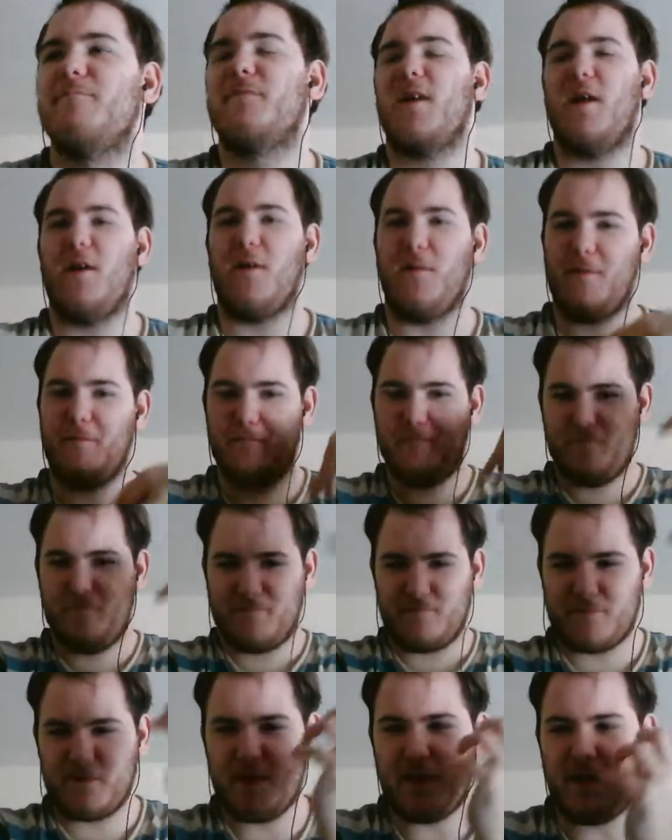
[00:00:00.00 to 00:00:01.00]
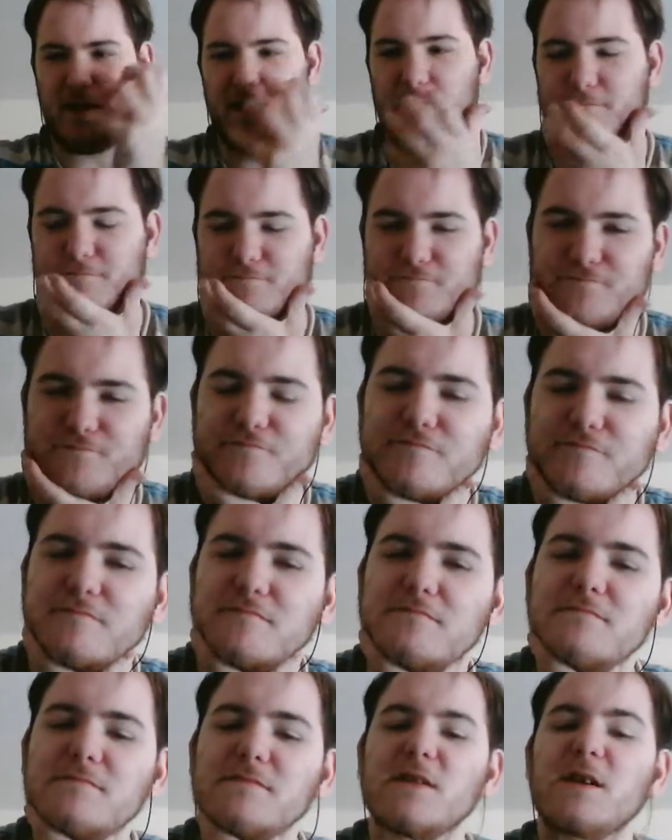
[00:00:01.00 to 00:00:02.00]
So, um,
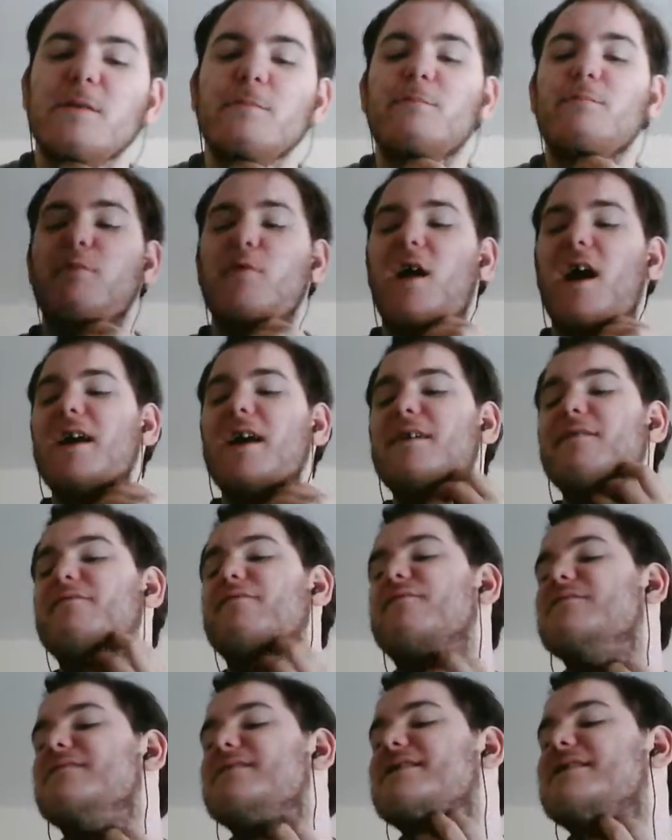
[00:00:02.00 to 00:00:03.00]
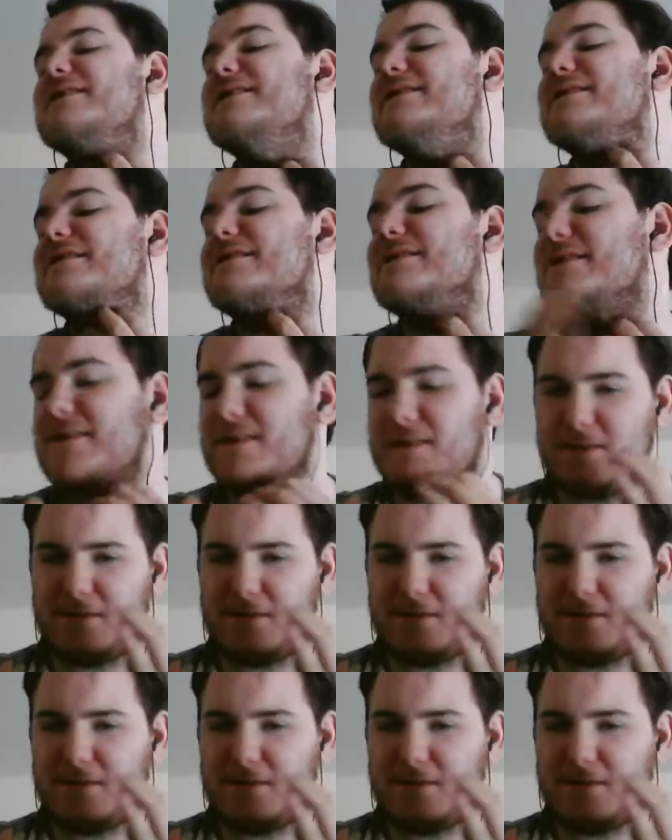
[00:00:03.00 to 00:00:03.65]
Blythe is.